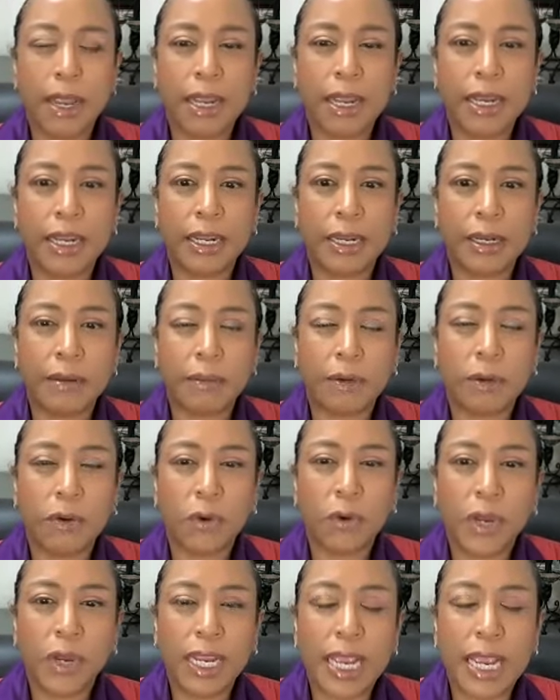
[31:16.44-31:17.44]
and it
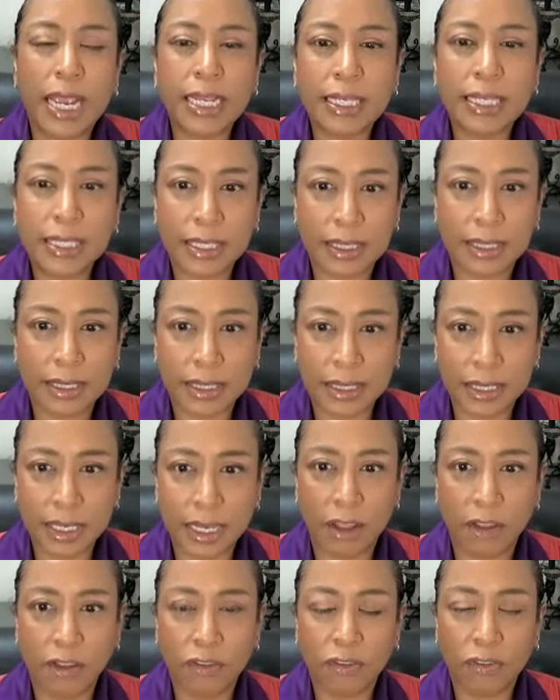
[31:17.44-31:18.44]
creates
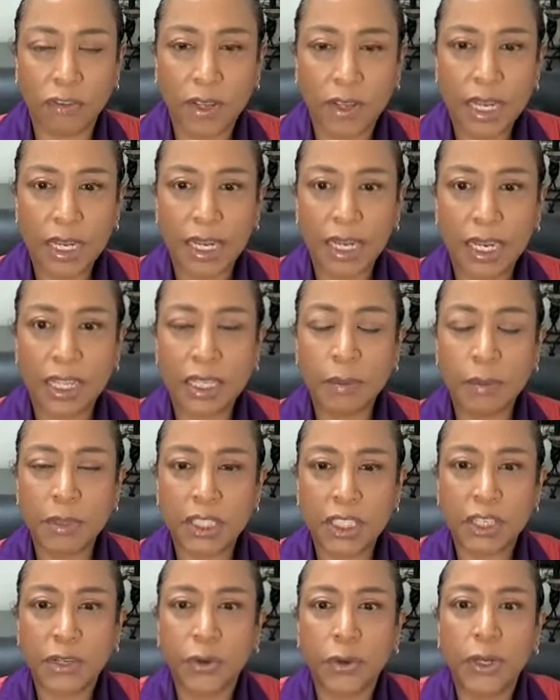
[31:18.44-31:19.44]
itself in the
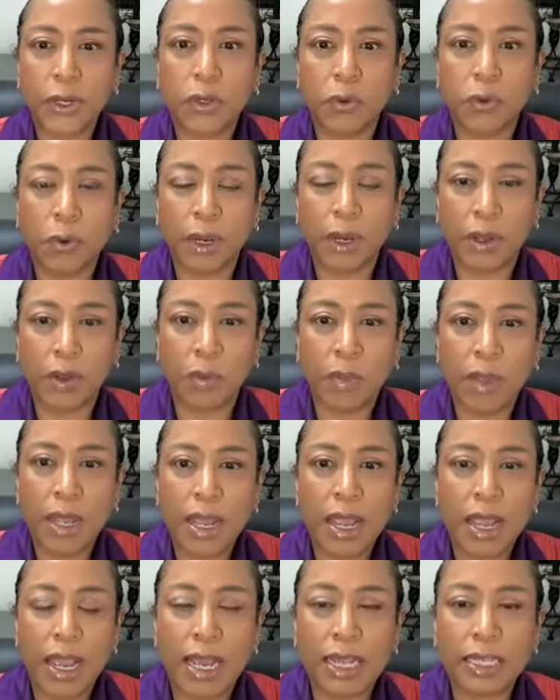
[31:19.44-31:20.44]
material realm
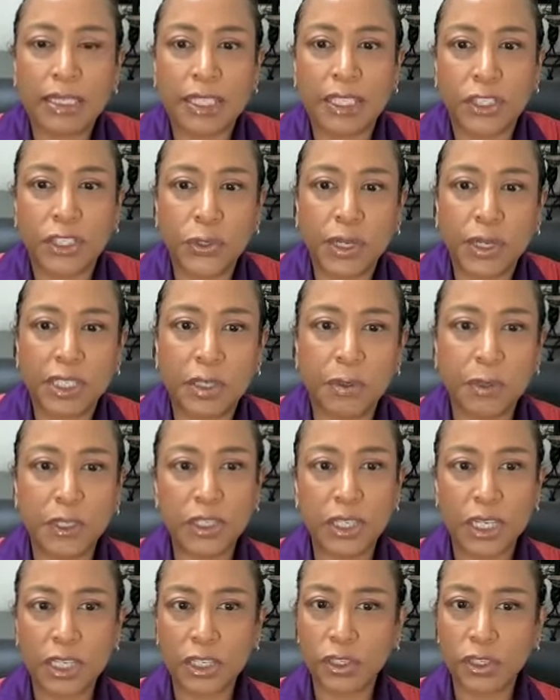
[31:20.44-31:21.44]
as the
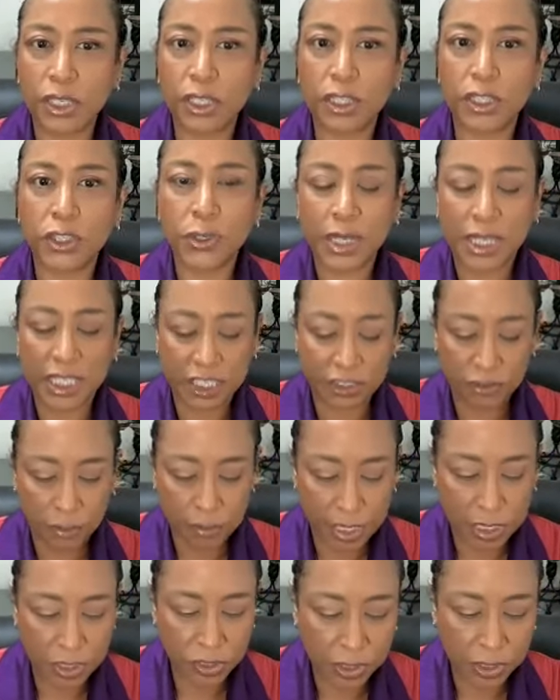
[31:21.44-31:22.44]
transmutation and the
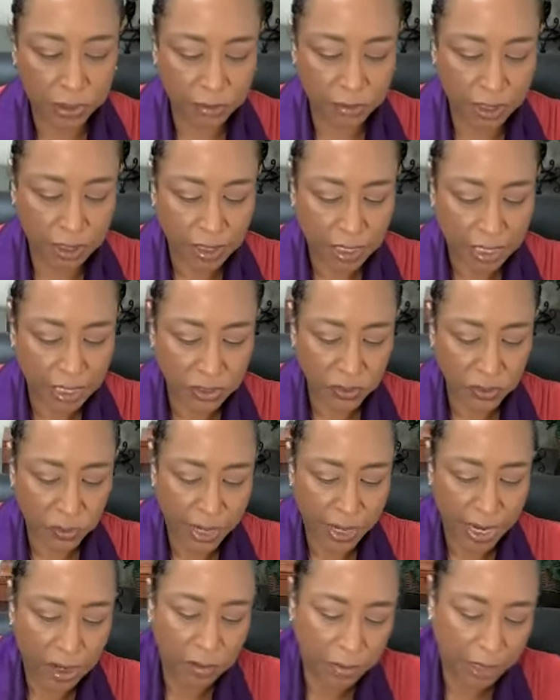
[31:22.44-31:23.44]
transformation of the things
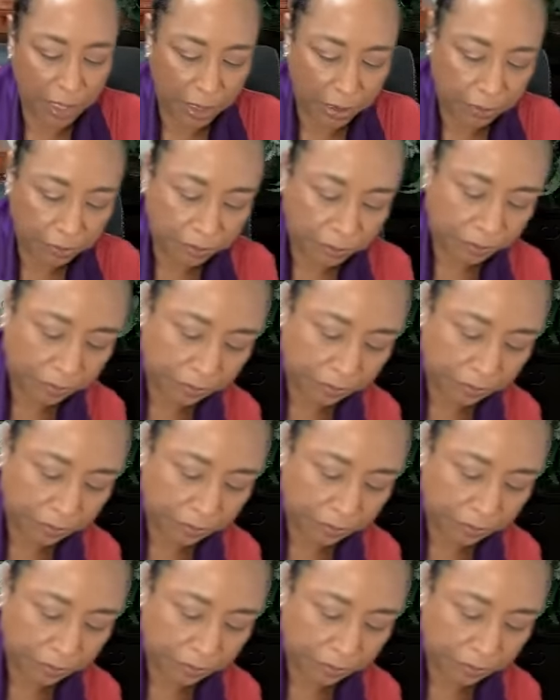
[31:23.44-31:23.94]
around me.